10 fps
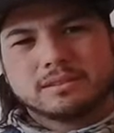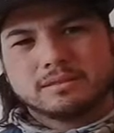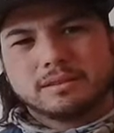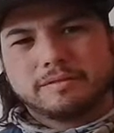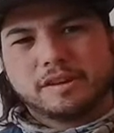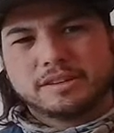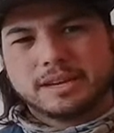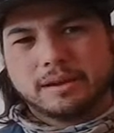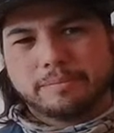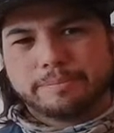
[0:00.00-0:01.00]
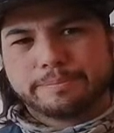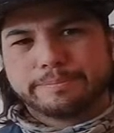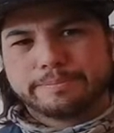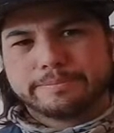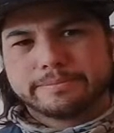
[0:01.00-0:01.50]
fun time.
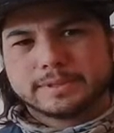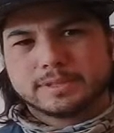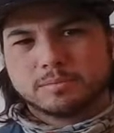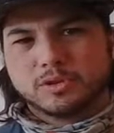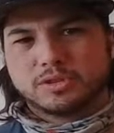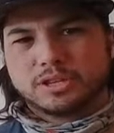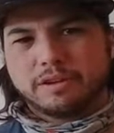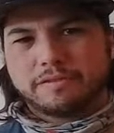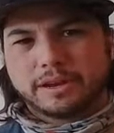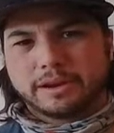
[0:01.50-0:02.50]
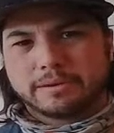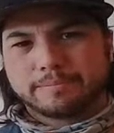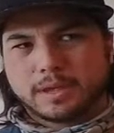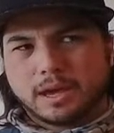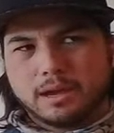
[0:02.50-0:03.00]
Some new stuff in here.
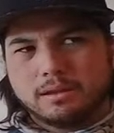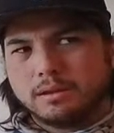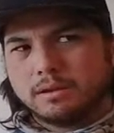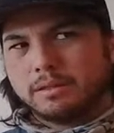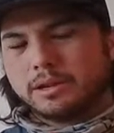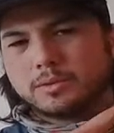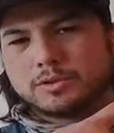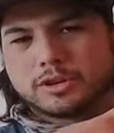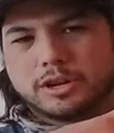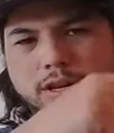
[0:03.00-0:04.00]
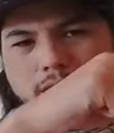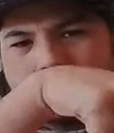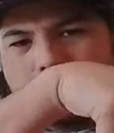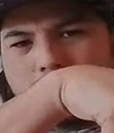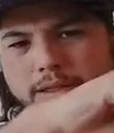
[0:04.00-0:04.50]
Okay. There's what you're going to need.
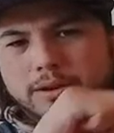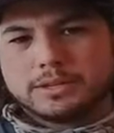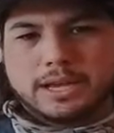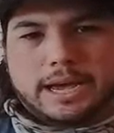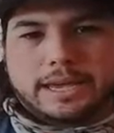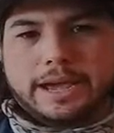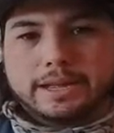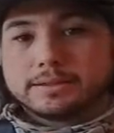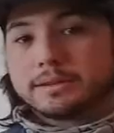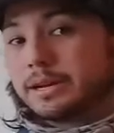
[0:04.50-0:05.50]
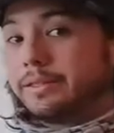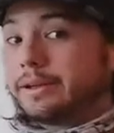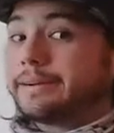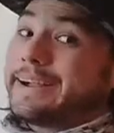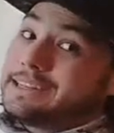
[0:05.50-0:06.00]
There's the I cans. They're down
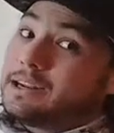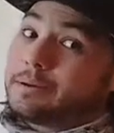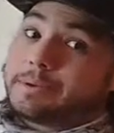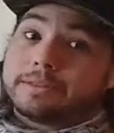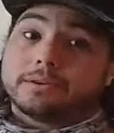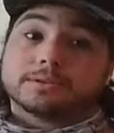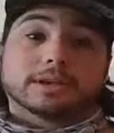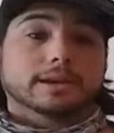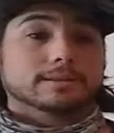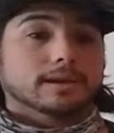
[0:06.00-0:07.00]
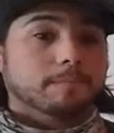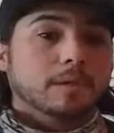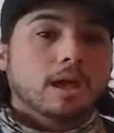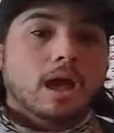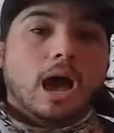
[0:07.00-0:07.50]
there. I did update those ahead of time.
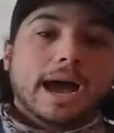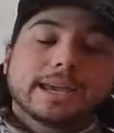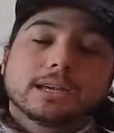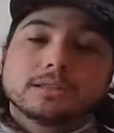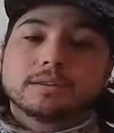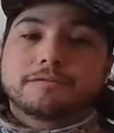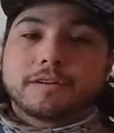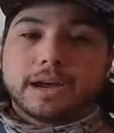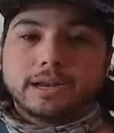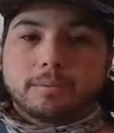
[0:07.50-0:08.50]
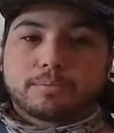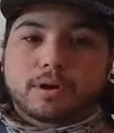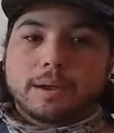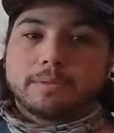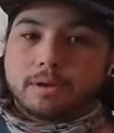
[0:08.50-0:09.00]
I can define a
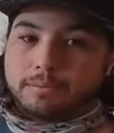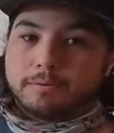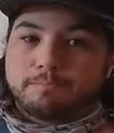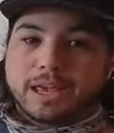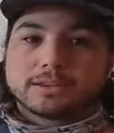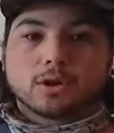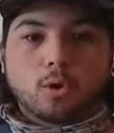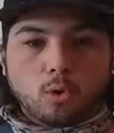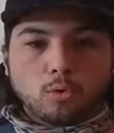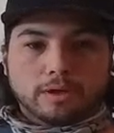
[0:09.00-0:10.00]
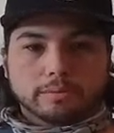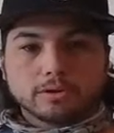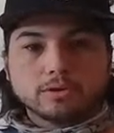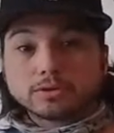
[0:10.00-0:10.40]
prime number as a whole number whose